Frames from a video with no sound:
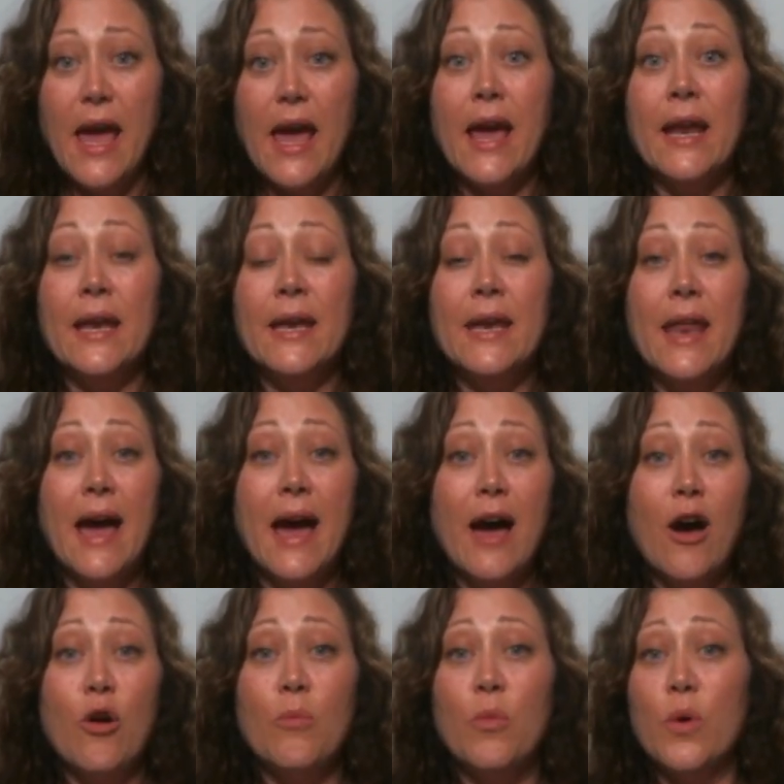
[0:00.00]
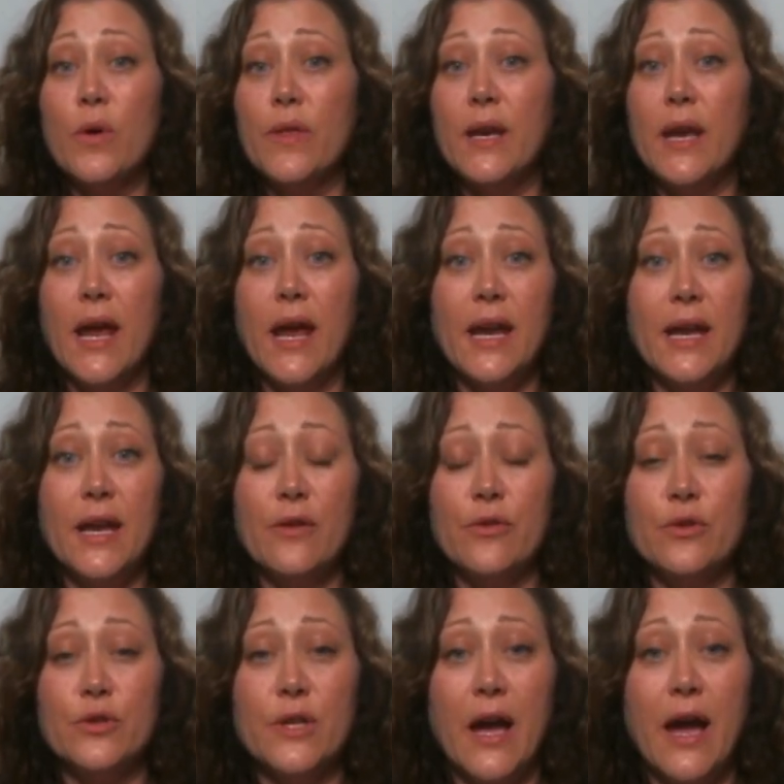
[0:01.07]
And now more than any other
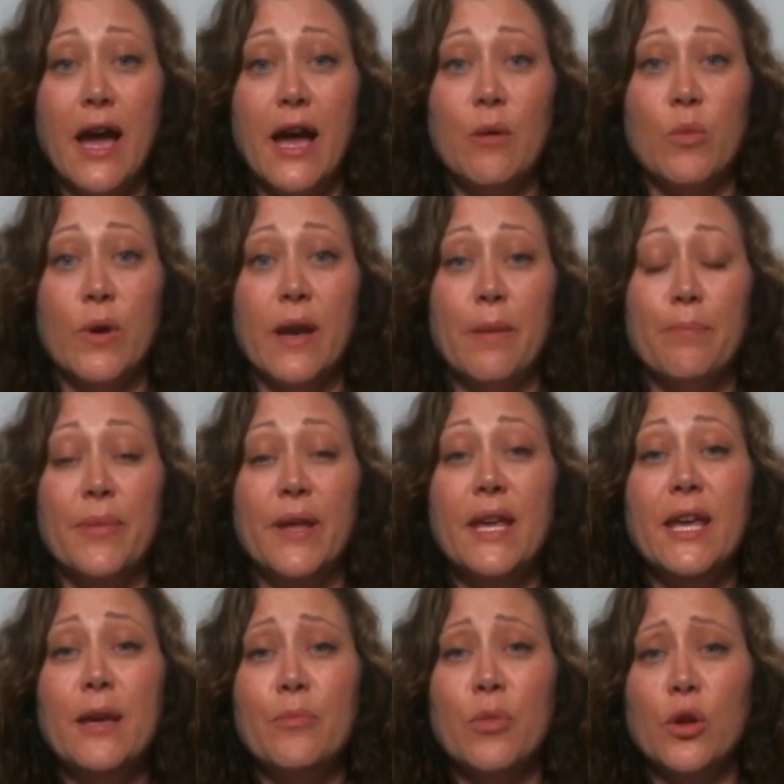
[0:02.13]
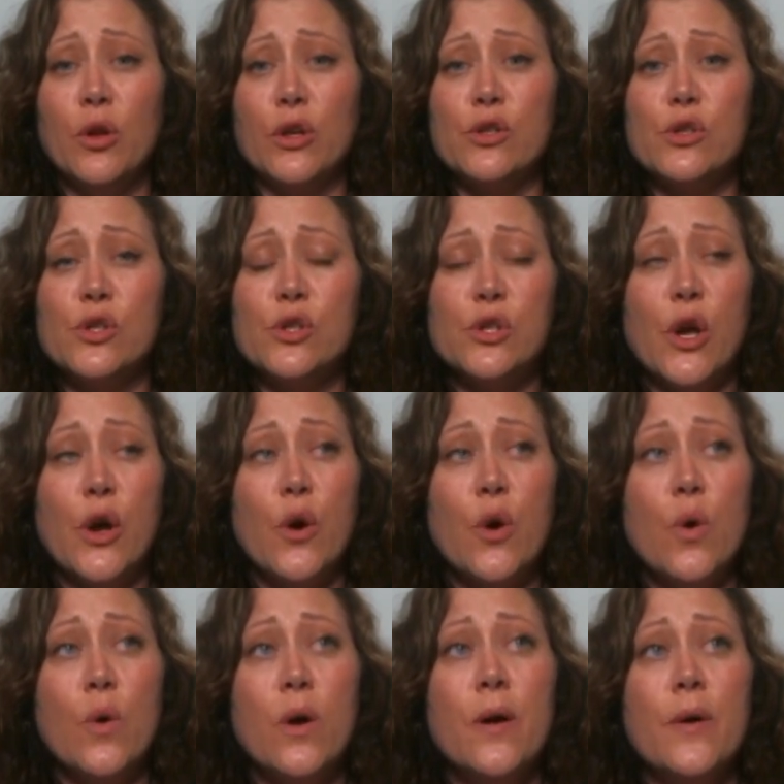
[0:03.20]
time, when people are
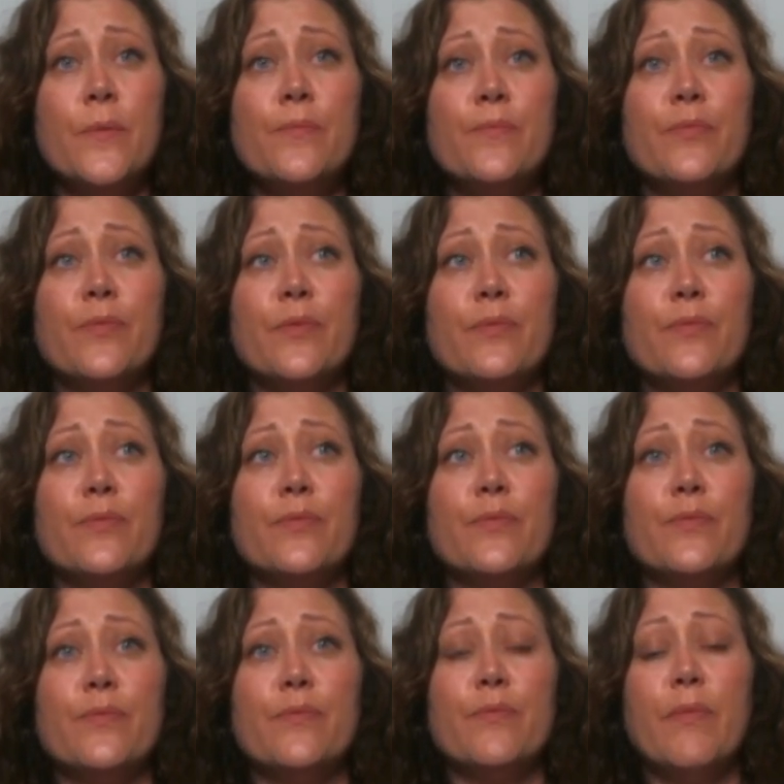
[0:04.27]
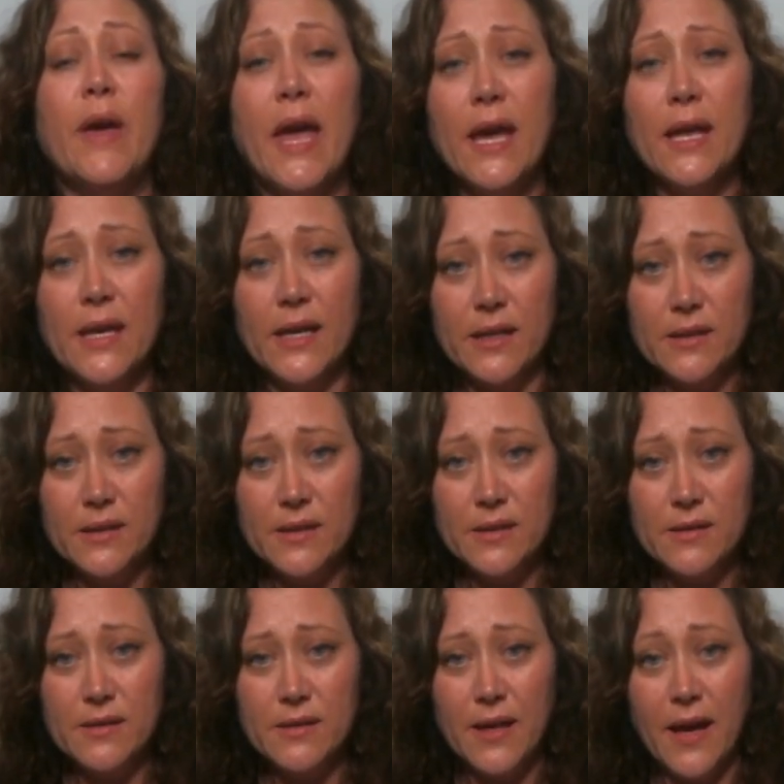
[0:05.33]
so
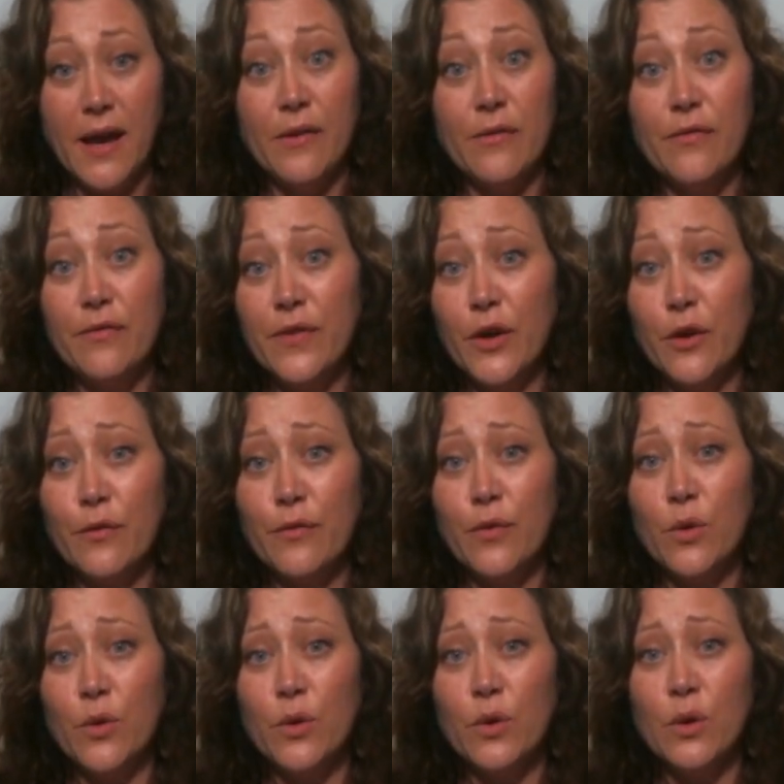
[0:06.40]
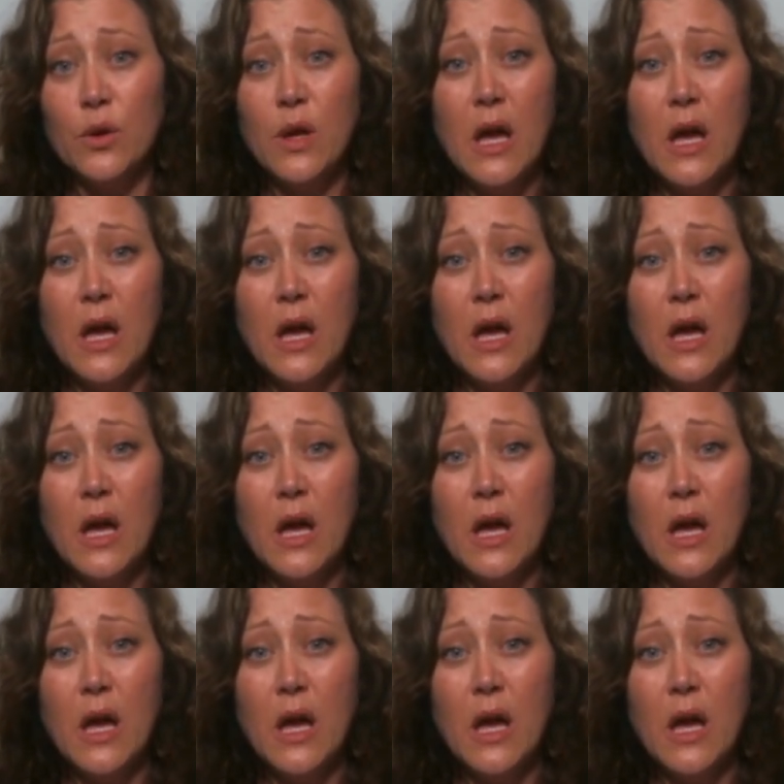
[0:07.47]
panicked and fearful,